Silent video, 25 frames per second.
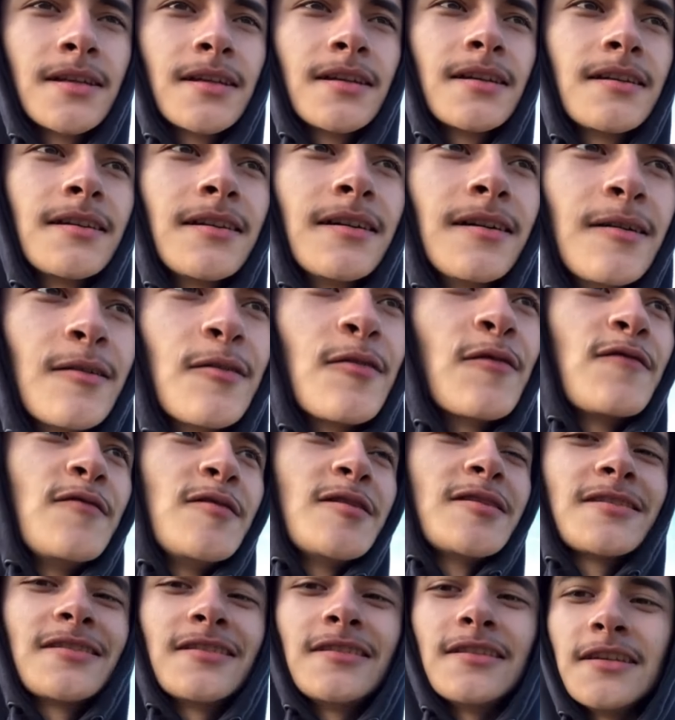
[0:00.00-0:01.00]
I don't know if you
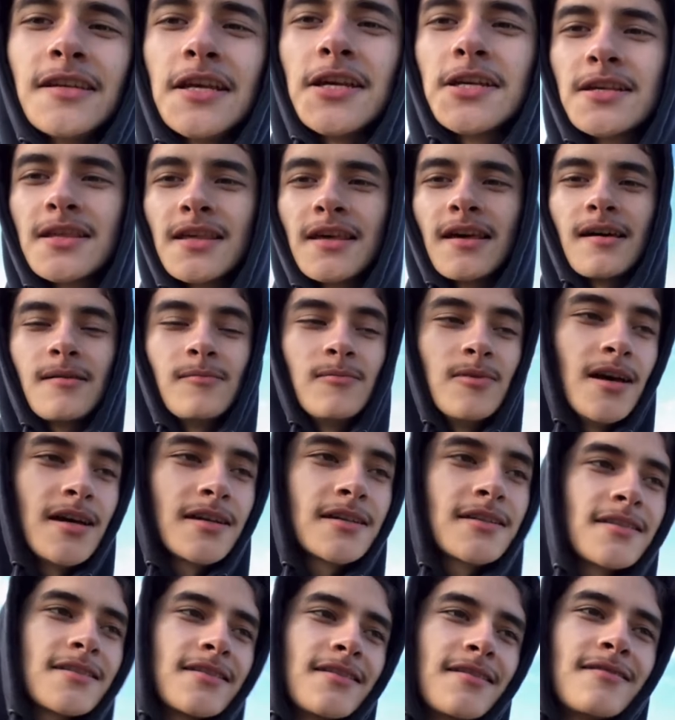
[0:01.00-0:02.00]
guys can hear that, but that
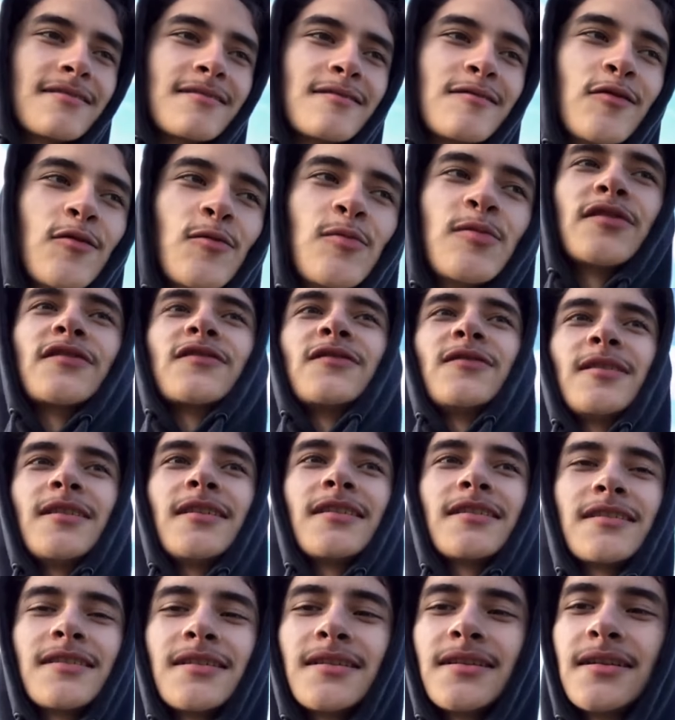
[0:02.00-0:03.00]
just sounds dope as
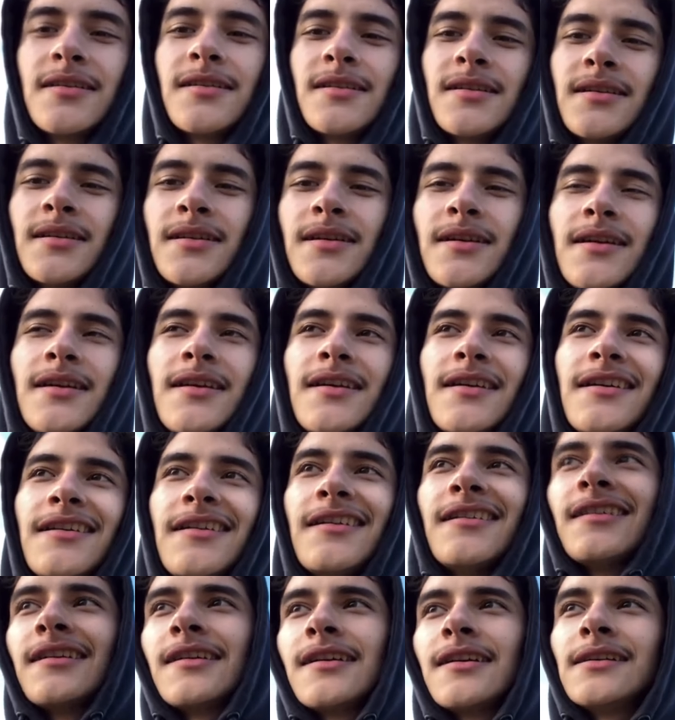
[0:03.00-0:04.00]
fuck.
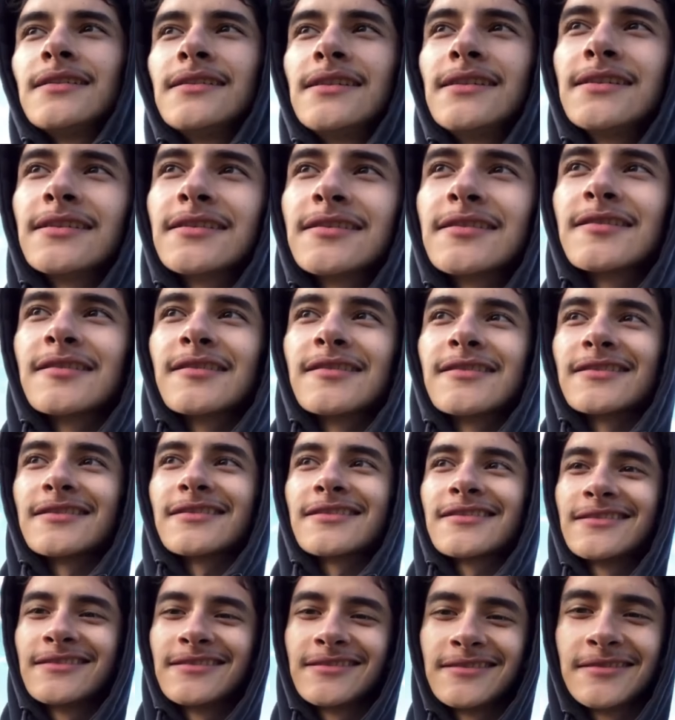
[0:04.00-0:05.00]
It's
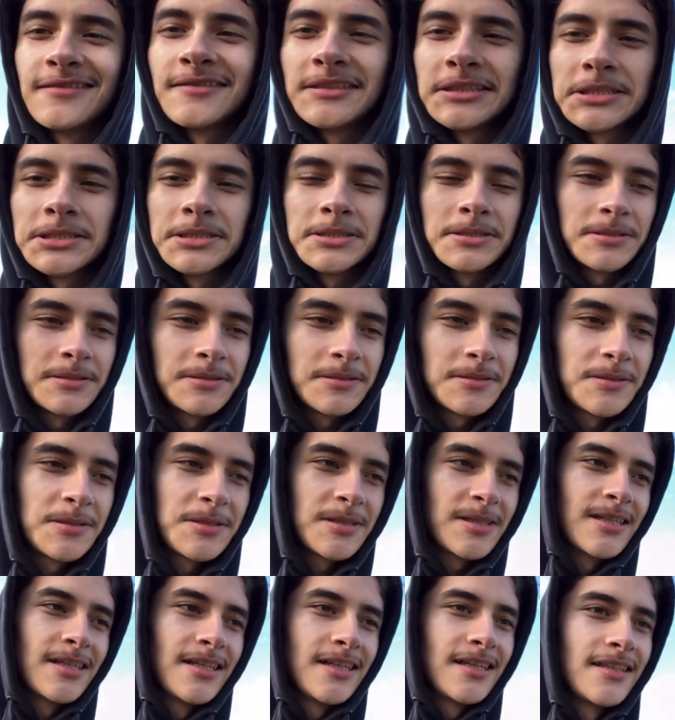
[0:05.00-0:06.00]
just
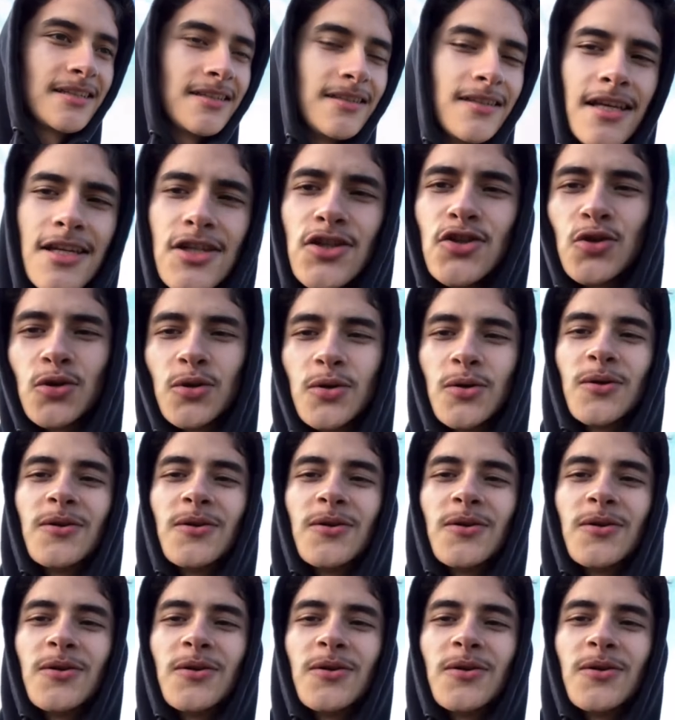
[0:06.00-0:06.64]
nature.